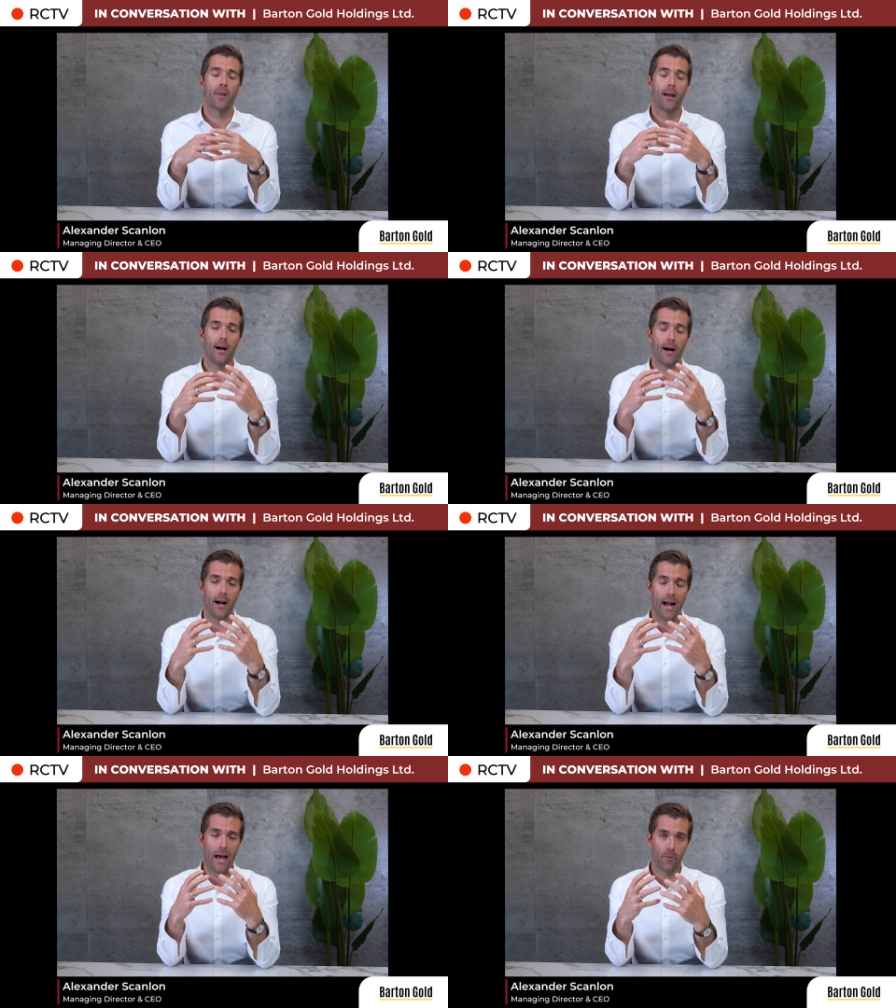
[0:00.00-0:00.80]

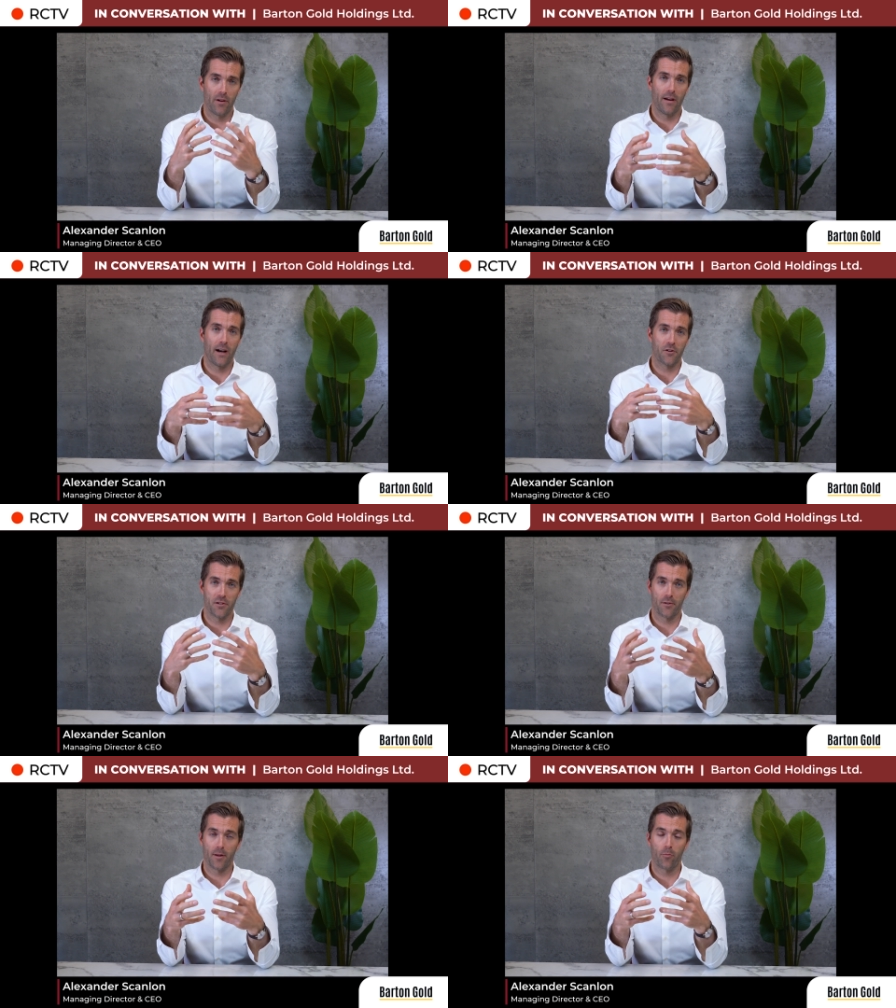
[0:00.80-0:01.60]
and we've actually
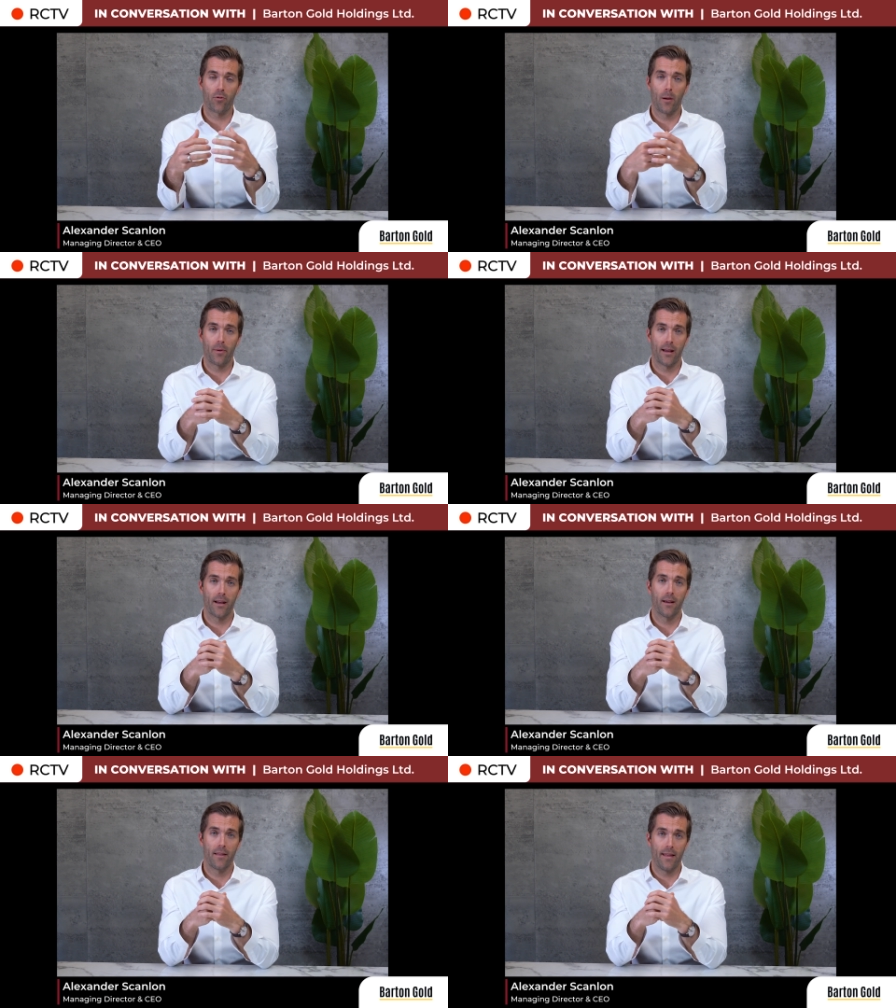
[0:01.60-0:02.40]
started
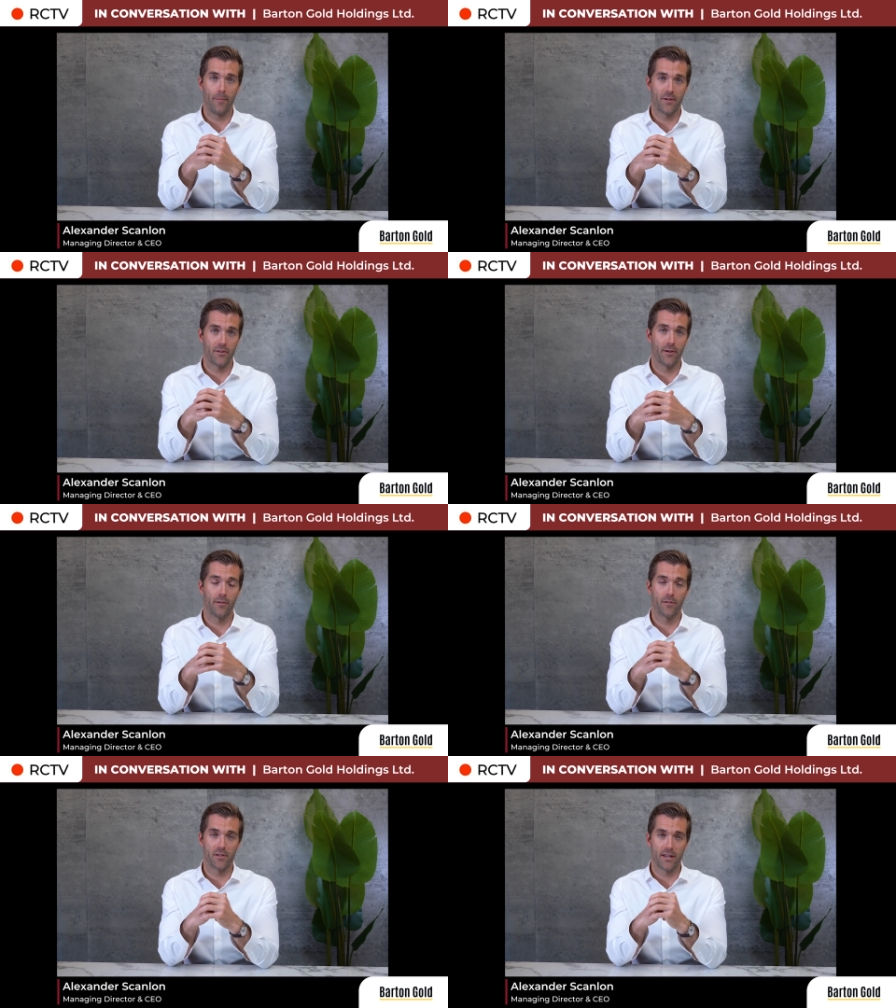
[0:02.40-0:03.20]
prepping that material
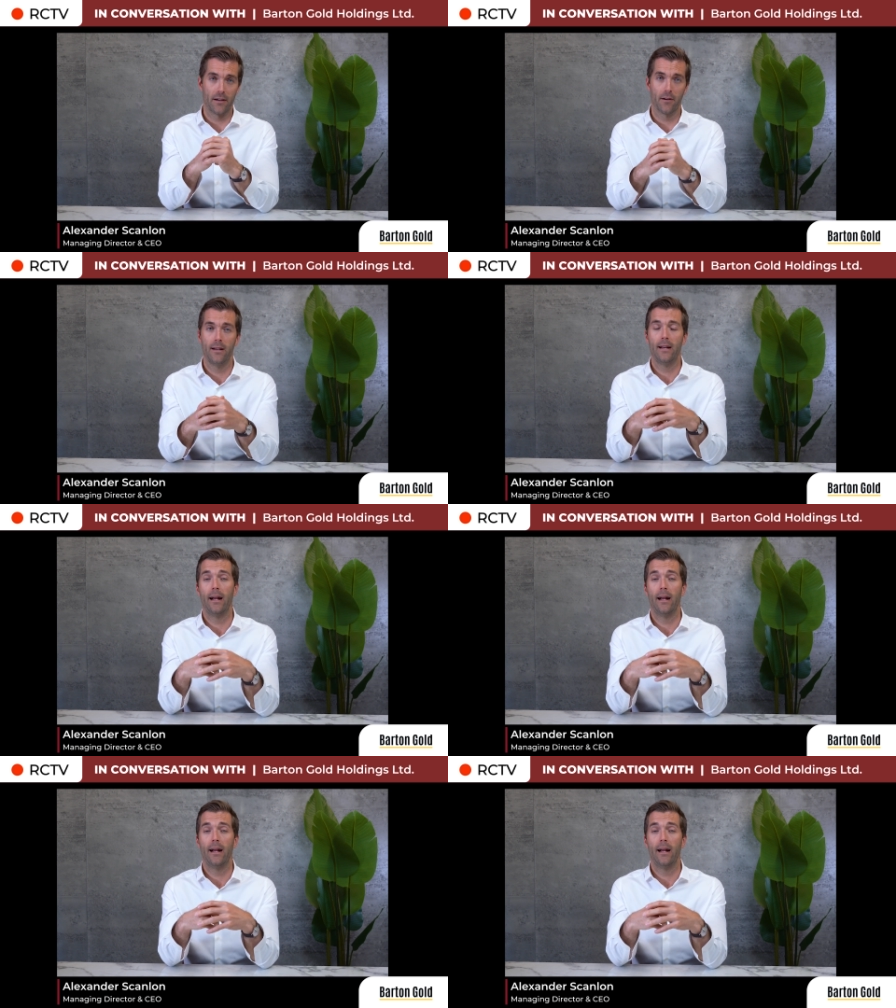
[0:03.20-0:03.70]
for sale.